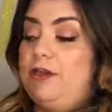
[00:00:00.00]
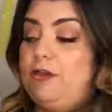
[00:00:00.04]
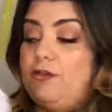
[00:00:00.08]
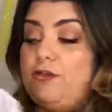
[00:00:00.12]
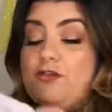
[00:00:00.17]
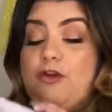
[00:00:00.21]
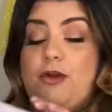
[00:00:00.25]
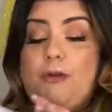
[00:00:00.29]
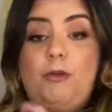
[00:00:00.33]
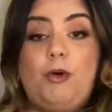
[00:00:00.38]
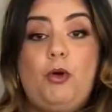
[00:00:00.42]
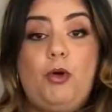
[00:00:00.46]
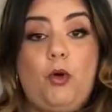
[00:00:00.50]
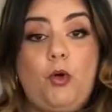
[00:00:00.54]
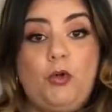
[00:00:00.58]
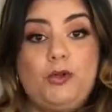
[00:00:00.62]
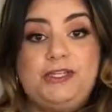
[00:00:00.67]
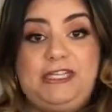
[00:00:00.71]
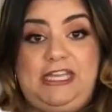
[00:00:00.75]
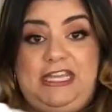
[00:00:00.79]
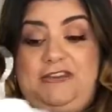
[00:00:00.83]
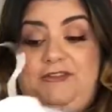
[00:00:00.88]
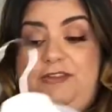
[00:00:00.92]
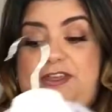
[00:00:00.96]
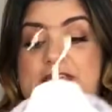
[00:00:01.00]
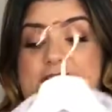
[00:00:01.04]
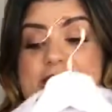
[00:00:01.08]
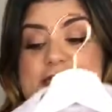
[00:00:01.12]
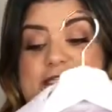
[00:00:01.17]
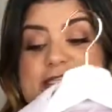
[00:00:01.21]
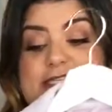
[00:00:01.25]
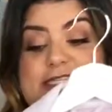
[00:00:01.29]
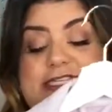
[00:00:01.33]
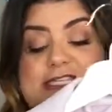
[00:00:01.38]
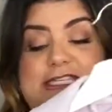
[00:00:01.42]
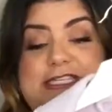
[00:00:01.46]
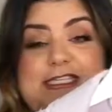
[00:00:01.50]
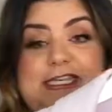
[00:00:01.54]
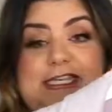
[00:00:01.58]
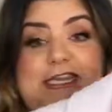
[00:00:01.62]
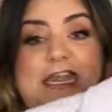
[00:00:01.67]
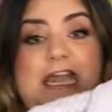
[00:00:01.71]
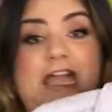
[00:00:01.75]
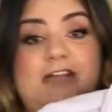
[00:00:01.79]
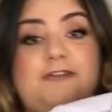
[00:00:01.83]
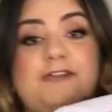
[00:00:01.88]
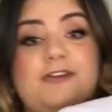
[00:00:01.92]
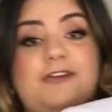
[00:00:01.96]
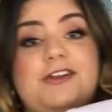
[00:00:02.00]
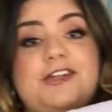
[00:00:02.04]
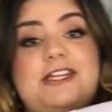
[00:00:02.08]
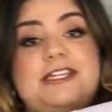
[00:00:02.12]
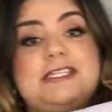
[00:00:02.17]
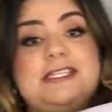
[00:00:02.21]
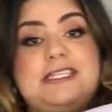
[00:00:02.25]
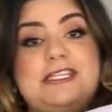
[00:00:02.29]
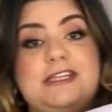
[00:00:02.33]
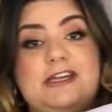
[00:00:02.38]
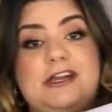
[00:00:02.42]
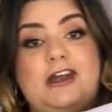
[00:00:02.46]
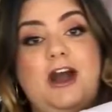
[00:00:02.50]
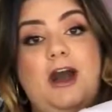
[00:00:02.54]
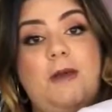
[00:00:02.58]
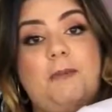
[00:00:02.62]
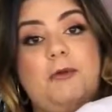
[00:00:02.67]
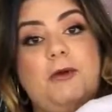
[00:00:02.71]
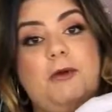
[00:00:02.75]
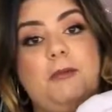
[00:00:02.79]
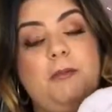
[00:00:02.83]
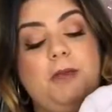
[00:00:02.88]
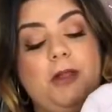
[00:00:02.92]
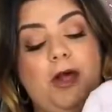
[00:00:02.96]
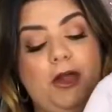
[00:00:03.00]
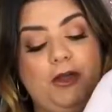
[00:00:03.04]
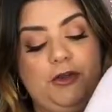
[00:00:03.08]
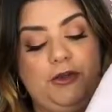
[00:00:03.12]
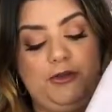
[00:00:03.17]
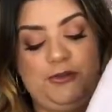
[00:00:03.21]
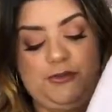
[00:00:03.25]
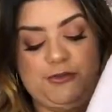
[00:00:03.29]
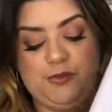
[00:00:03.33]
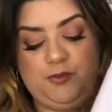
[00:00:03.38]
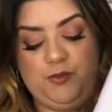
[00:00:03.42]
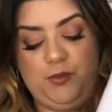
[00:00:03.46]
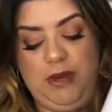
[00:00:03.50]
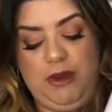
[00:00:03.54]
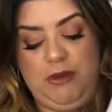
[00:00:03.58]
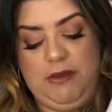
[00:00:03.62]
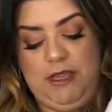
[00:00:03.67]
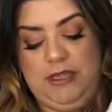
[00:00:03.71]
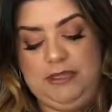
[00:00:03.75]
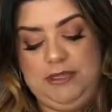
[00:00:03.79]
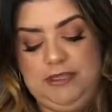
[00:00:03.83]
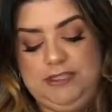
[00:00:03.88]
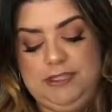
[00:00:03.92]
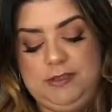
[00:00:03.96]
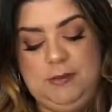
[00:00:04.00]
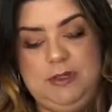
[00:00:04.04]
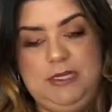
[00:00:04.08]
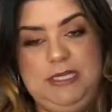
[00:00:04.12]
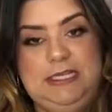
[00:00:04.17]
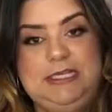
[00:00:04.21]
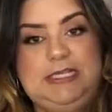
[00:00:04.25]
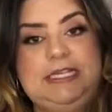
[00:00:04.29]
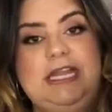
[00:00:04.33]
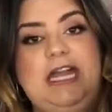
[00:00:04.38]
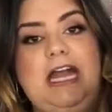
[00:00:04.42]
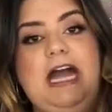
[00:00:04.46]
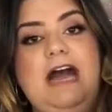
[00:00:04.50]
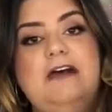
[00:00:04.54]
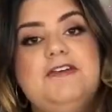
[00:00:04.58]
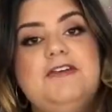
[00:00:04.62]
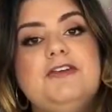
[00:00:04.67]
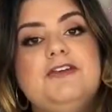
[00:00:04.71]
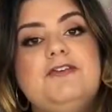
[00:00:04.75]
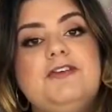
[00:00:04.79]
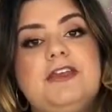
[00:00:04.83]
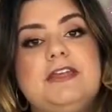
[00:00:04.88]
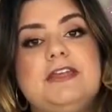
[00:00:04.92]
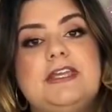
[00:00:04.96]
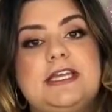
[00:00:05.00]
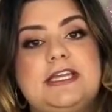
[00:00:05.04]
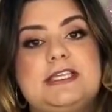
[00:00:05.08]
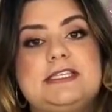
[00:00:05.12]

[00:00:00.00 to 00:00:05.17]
from Old Navy this season. I've already seen a couple bloggers wearing this piece, and I have a feeling